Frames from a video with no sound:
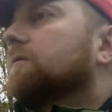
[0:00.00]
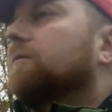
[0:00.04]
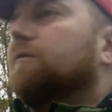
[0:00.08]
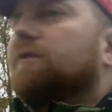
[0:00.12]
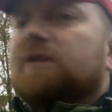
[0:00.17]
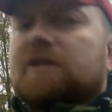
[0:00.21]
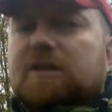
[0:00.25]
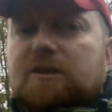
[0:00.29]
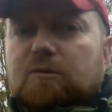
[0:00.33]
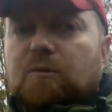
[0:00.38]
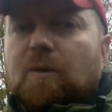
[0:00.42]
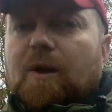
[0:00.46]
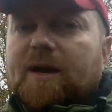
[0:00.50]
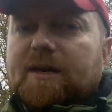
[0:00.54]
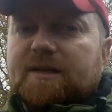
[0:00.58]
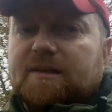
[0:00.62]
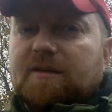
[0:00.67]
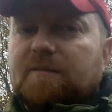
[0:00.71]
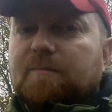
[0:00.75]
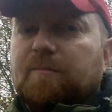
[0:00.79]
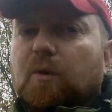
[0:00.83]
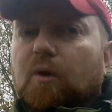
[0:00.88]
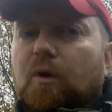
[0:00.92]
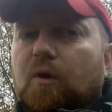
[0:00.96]
This is why it's
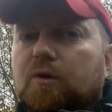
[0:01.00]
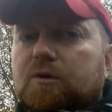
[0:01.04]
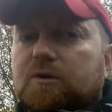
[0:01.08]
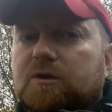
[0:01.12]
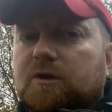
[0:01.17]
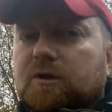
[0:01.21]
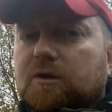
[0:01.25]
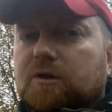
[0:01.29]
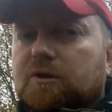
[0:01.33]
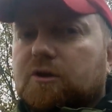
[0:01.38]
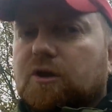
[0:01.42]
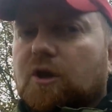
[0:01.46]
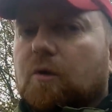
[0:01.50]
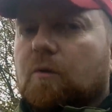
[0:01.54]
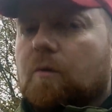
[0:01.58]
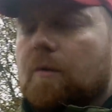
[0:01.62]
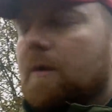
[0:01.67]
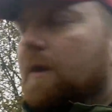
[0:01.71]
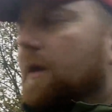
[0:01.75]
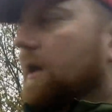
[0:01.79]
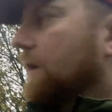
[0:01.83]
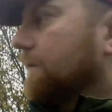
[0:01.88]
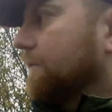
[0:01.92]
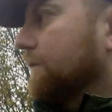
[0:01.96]
important. So
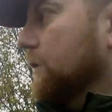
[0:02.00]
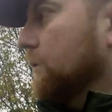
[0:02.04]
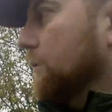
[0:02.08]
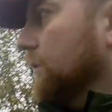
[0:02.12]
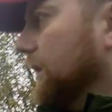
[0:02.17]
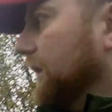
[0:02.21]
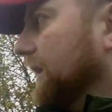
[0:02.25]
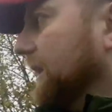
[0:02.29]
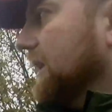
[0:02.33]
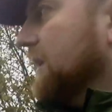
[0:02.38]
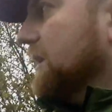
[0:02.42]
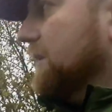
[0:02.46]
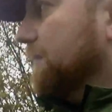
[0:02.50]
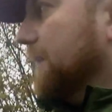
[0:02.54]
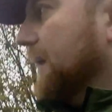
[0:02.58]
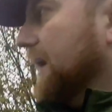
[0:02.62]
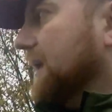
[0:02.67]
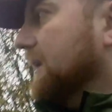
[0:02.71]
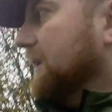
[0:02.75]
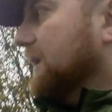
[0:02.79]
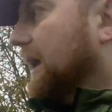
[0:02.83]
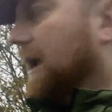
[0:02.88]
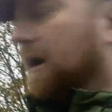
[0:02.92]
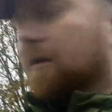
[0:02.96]
if you want to get your
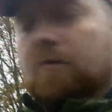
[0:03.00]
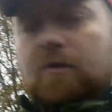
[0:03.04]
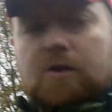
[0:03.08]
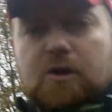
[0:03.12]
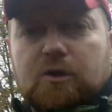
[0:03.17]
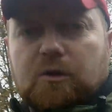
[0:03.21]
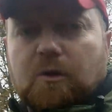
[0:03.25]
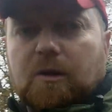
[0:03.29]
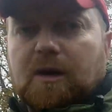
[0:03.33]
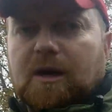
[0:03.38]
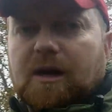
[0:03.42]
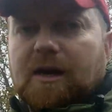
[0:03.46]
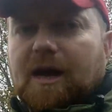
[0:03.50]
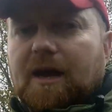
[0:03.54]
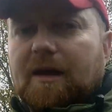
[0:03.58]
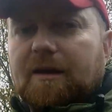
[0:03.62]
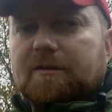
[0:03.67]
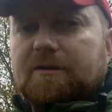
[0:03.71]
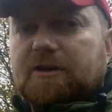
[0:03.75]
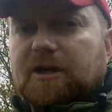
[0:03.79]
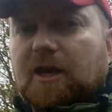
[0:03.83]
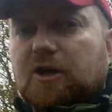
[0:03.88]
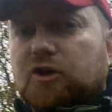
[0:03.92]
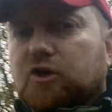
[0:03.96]
bait down and you're doing a
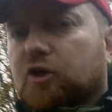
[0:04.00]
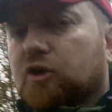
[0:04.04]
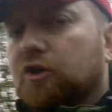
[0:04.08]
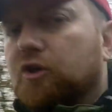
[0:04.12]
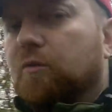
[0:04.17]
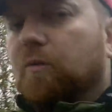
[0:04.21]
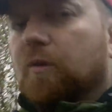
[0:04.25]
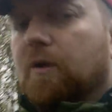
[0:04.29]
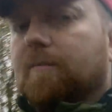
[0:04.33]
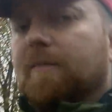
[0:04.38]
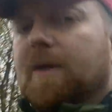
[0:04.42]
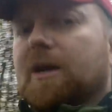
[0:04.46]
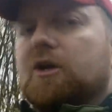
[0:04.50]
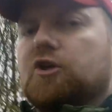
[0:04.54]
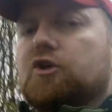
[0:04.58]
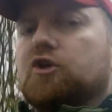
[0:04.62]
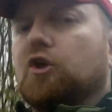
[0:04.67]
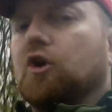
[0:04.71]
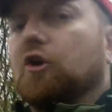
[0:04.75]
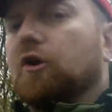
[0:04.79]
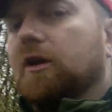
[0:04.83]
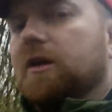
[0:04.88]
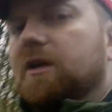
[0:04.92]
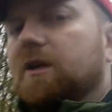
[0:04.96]
night session, you want to make
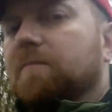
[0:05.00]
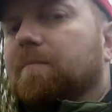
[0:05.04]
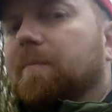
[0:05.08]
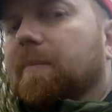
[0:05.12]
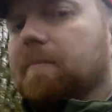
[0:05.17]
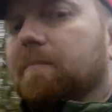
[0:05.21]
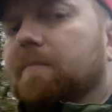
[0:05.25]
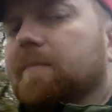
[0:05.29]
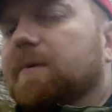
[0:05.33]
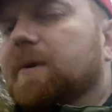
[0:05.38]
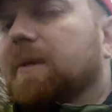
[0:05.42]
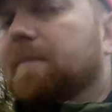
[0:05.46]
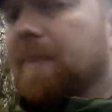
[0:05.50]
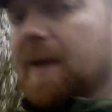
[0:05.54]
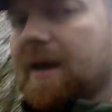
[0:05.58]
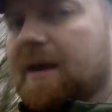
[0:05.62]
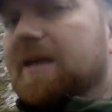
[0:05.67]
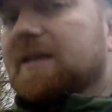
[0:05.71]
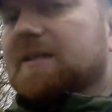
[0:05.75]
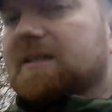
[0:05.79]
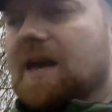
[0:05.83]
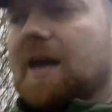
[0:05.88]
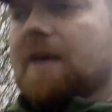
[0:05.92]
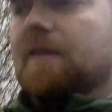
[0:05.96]
sure that your
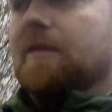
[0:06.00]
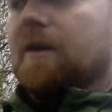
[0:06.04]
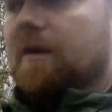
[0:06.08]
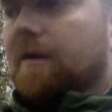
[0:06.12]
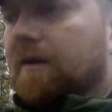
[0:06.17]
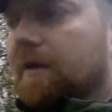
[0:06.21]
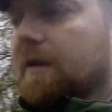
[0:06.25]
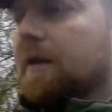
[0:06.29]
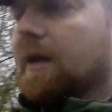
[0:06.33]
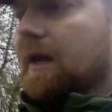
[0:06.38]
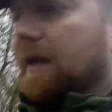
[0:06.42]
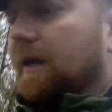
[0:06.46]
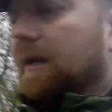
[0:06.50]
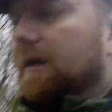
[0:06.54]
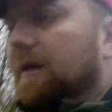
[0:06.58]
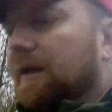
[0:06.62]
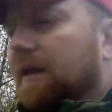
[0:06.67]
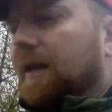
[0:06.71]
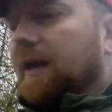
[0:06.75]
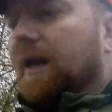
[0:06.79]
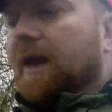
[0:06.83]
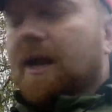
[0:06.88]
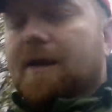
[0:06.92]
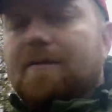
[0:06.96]
bait is either
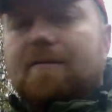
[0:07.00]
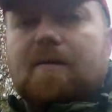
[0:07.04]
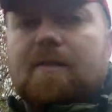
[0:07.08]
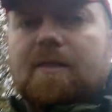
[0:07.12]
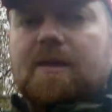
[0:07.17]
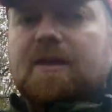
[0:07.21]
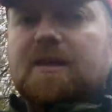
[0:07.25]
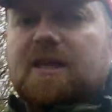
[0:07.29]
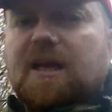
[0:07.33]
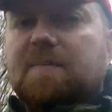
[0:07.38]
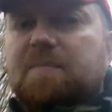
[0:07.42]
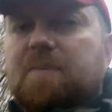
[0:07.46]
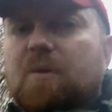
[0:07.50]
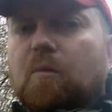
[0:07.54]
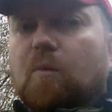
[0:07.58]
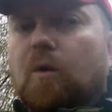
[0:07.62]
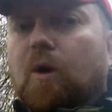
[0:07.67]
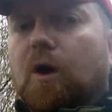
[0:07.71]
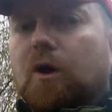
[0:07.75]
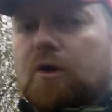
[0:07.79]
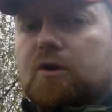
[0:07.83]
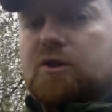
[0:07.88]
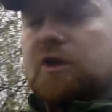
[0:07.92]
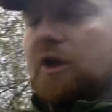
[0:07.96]
here in the deeper
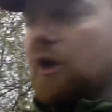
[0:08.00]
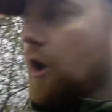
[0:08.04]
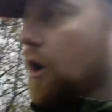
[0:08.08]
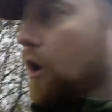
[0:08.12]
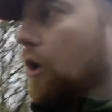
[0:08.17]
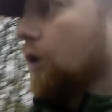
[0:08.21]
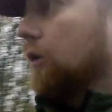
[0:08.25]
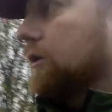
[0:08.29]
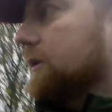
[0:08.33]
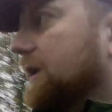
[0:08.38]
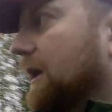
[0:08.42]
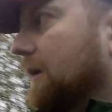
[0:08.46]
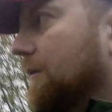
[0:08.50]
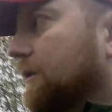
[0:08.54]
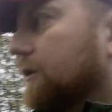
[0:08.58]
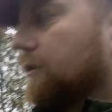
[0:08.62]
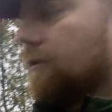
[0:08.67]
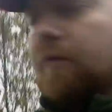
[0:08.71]
water or down the